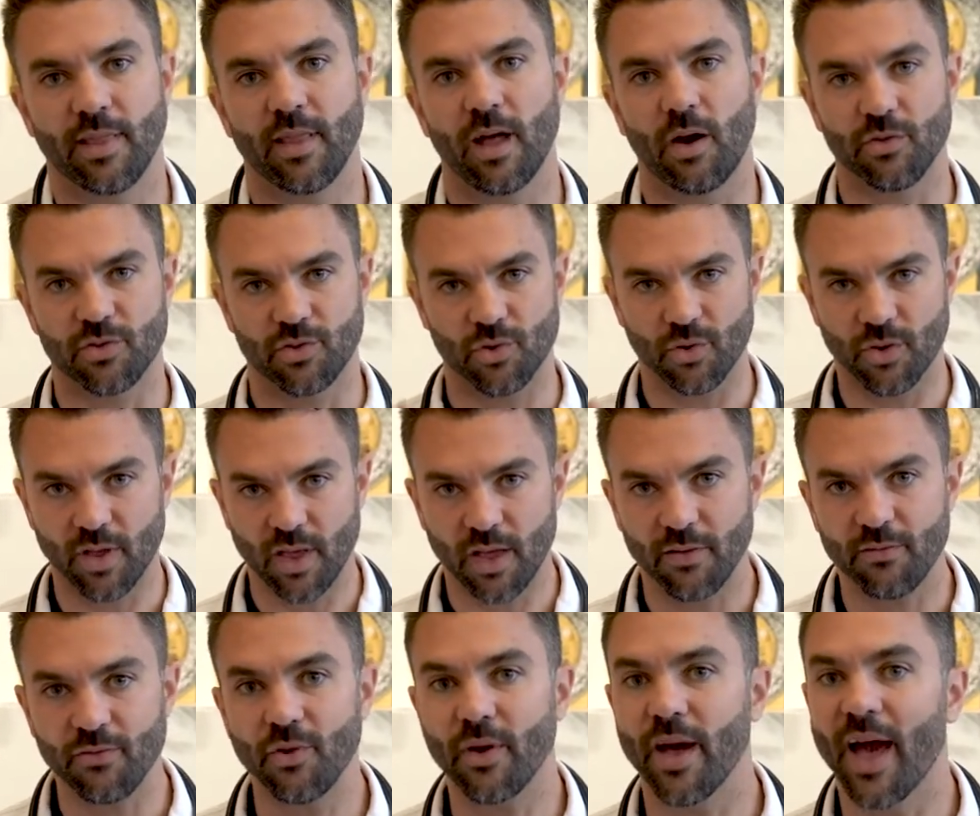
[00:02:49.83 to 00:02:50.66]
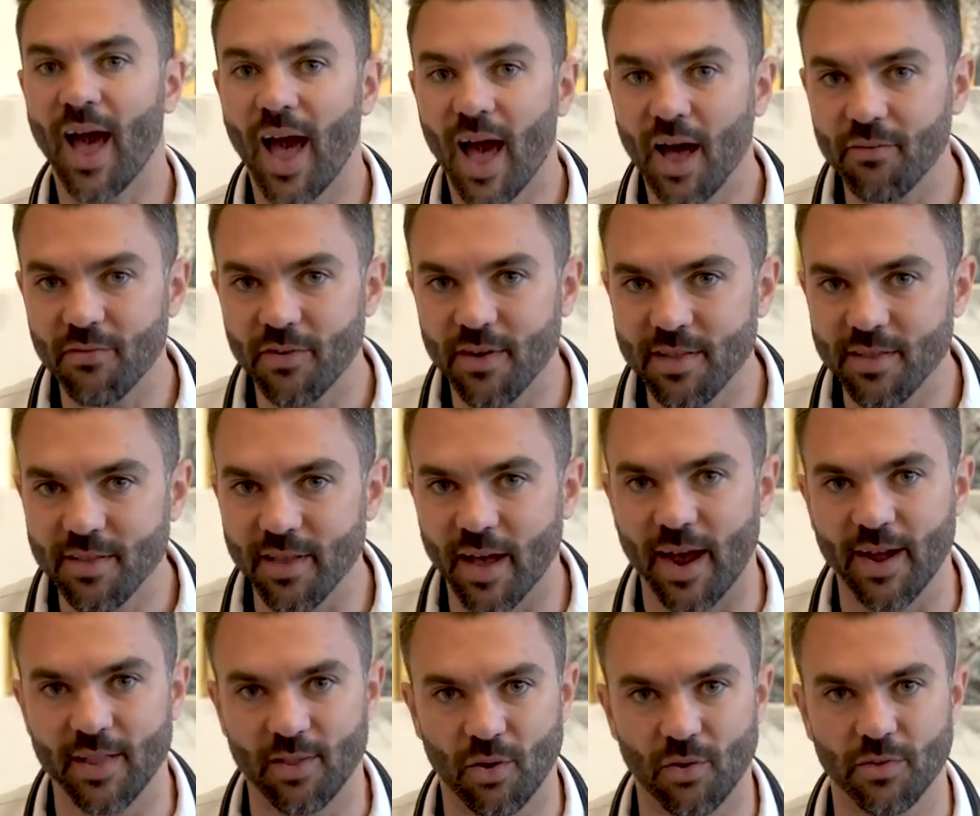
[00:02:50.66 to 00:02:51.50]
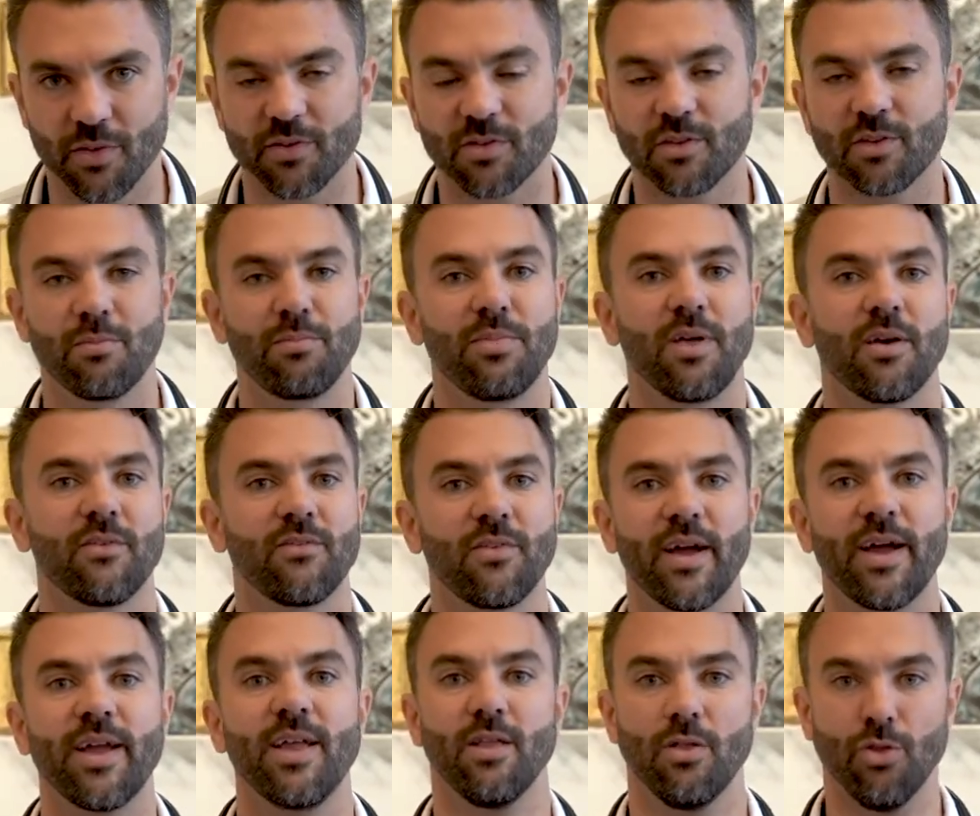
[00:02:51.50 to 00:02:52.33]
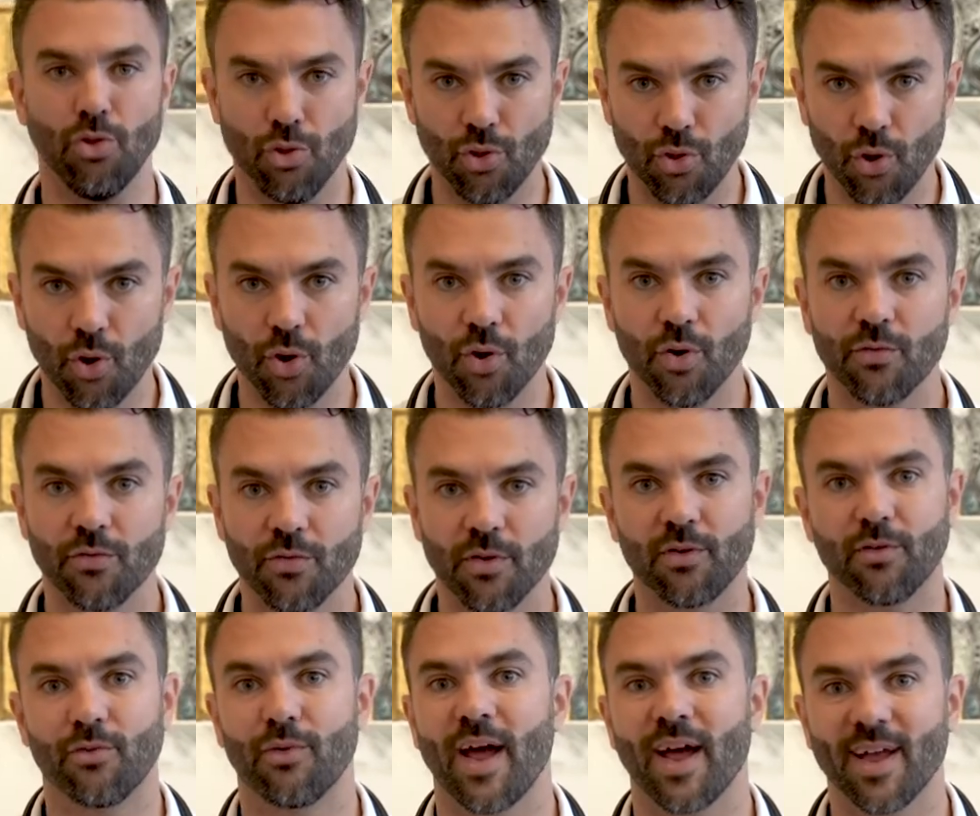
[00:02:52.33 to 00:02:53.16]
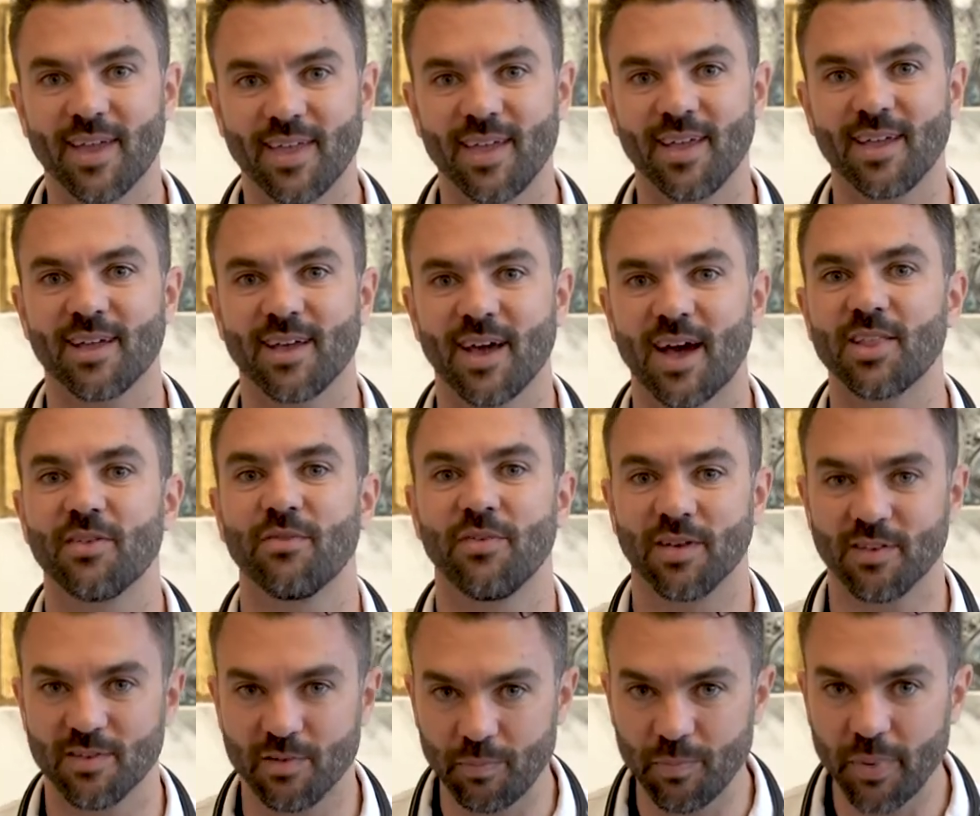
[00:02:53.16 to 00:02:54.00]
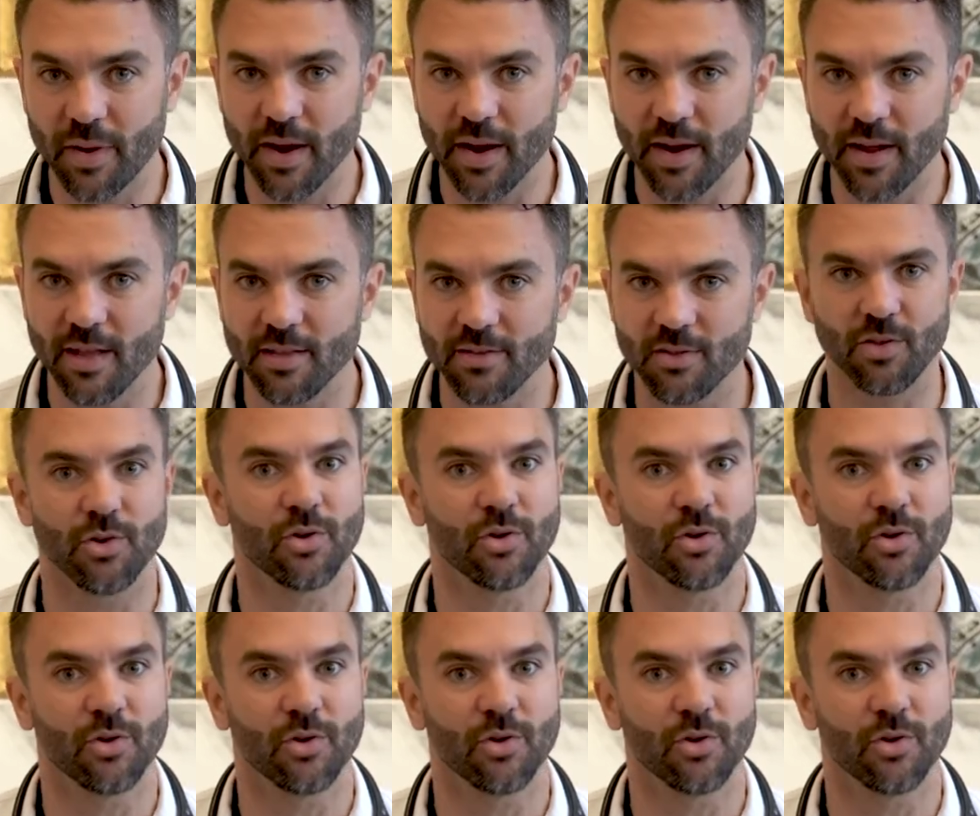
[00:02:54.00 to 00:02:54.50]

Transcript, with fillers: Now, it's okay if you haven't. I know this could be a very nerve-wracking kind of experience.